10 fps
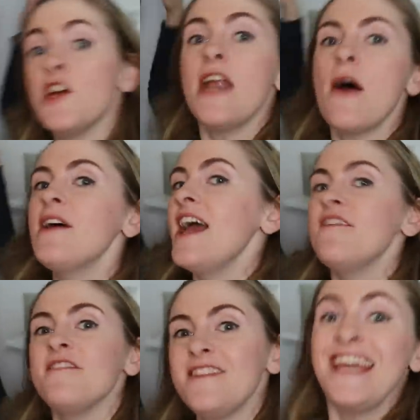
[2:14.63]
So now I
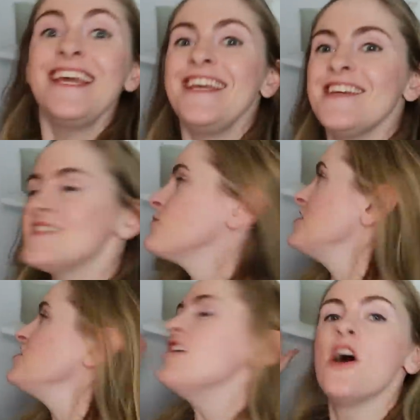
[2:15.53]
have these,
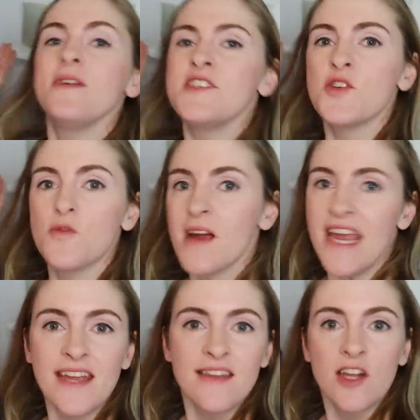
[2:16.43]
which, you know, it's great.